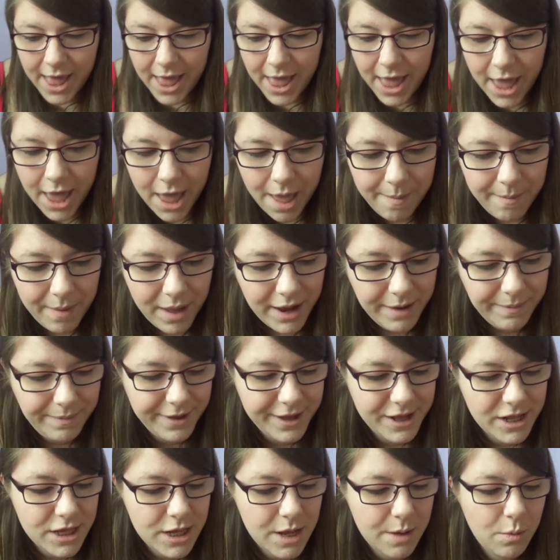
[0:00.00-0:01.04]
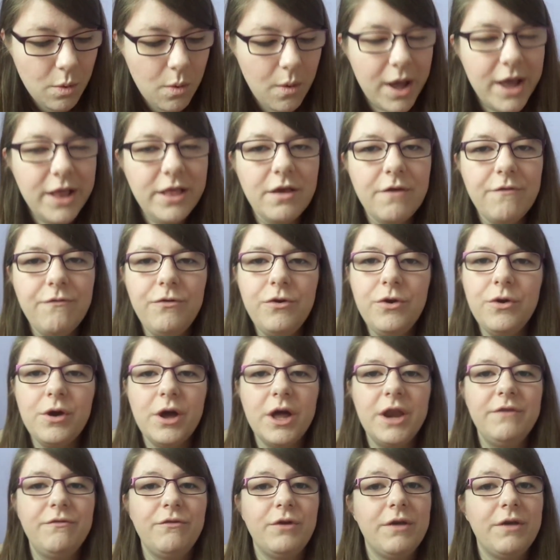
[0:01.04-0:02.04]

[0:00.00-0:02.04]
I picked up quite a few kind of